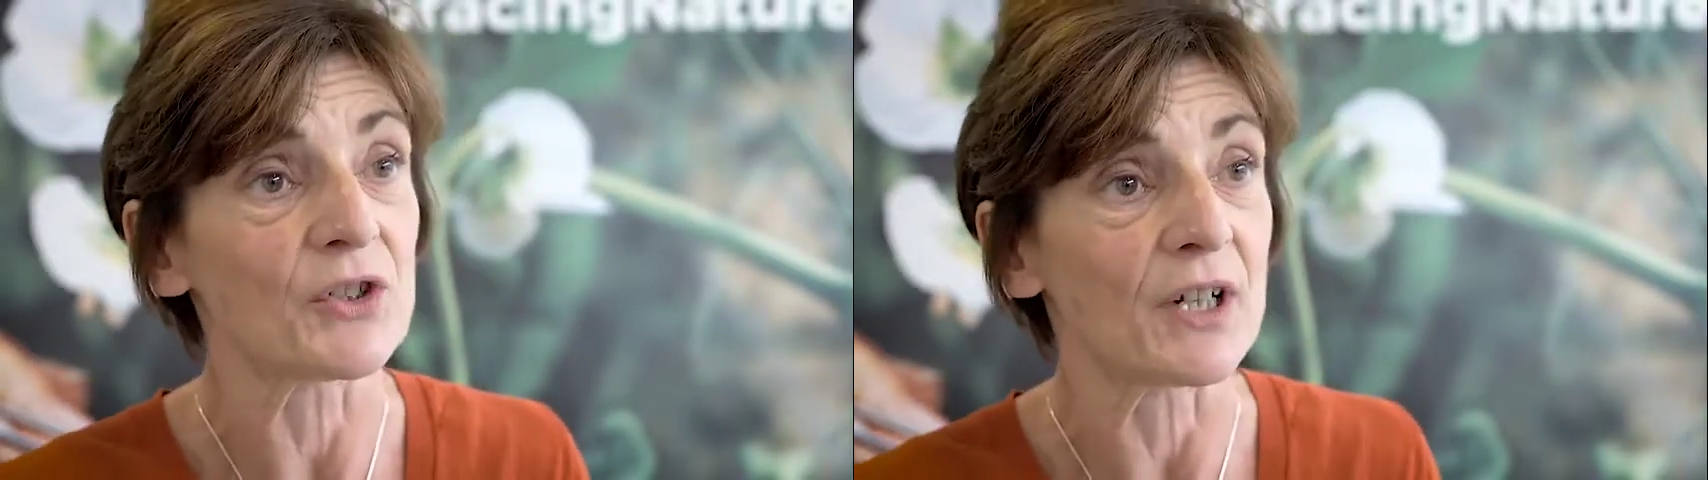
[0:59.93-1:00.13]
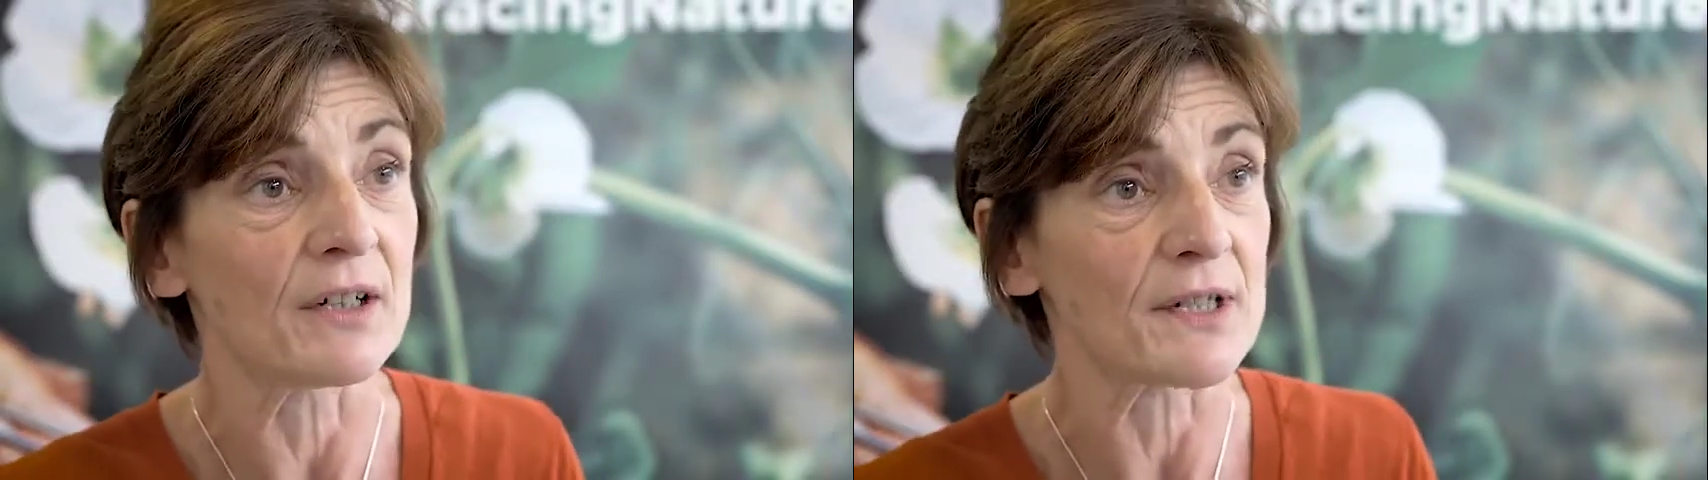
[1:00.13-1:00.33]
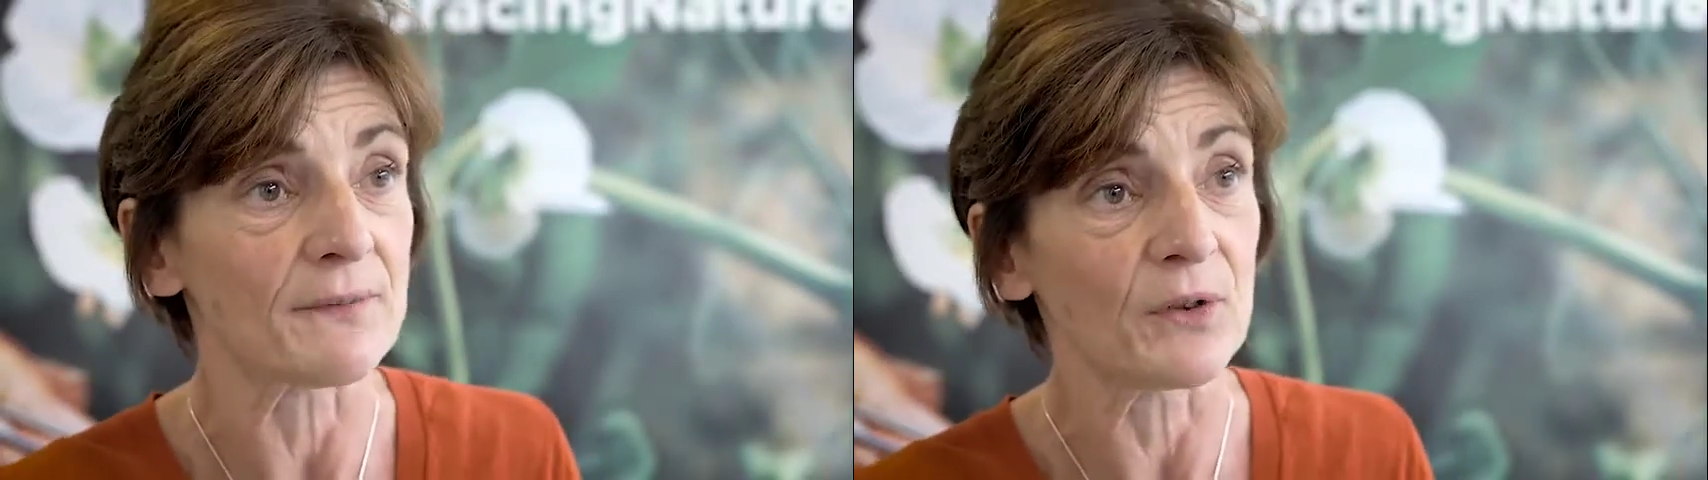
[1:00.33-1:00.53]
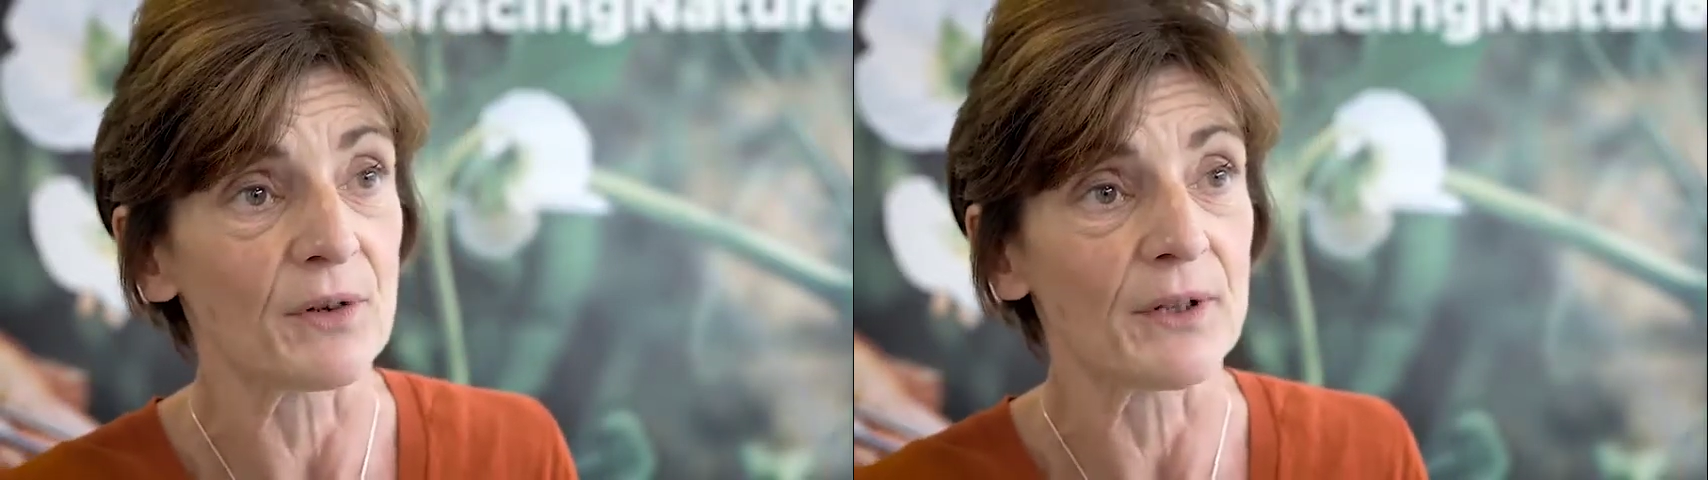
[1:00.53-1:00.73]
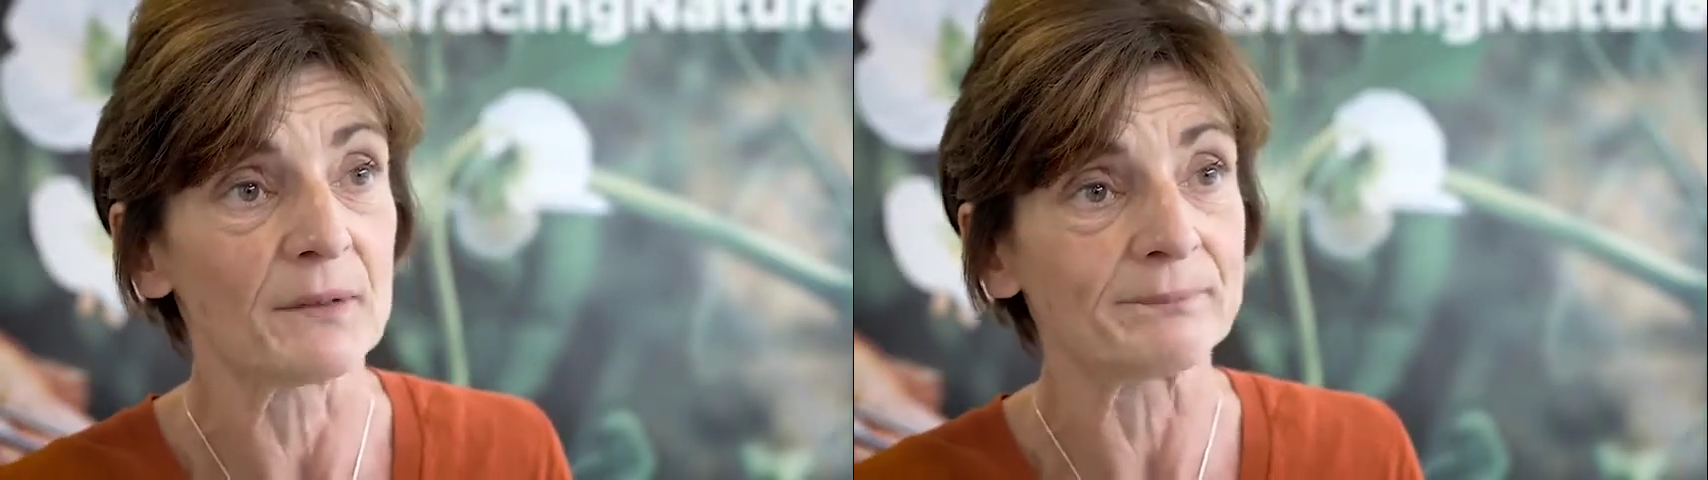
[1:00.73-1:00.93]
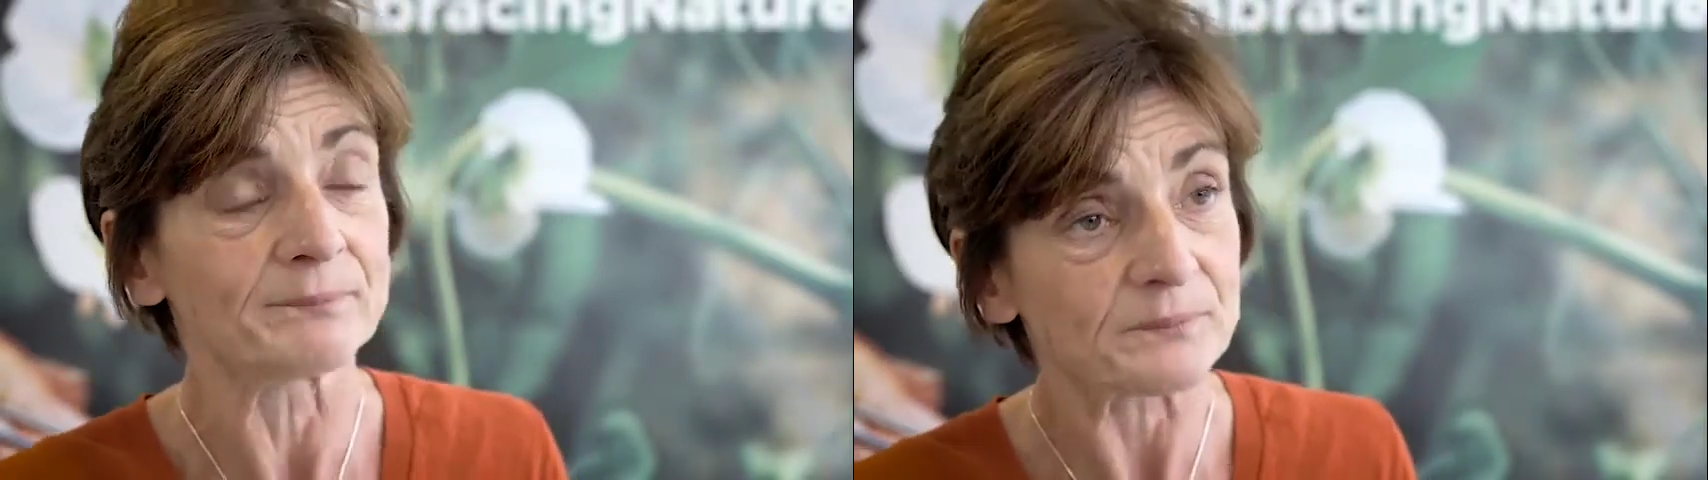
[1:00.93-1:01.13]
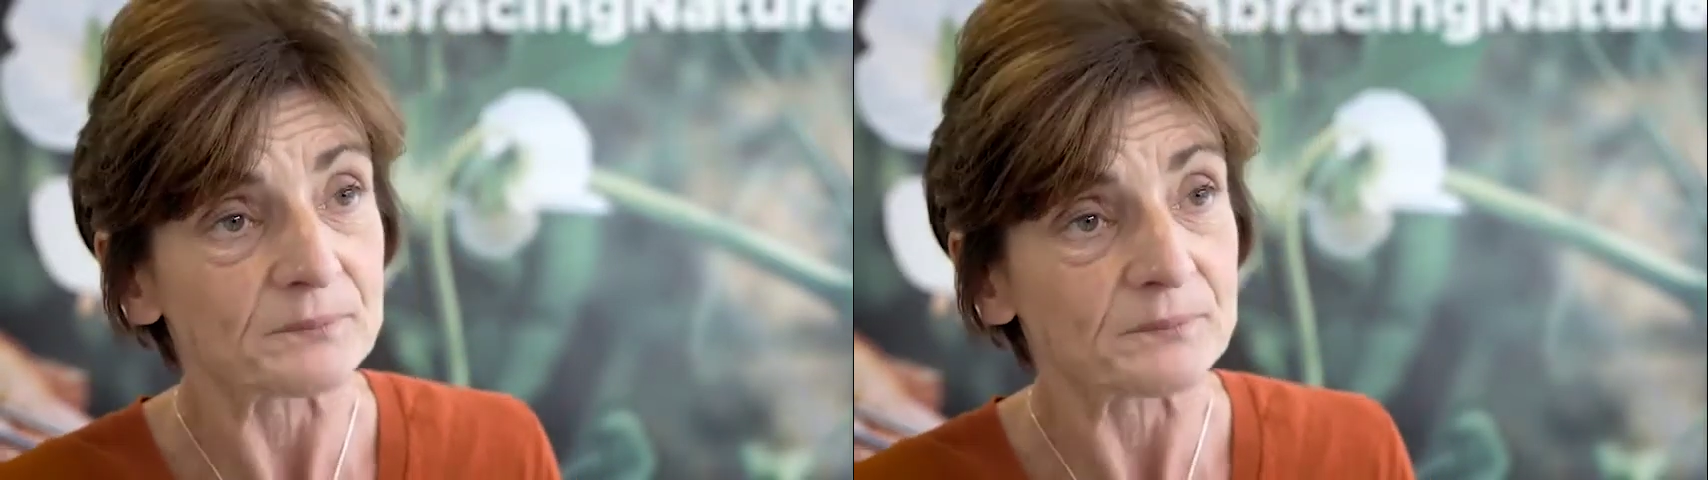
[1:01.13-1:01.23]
trials for them.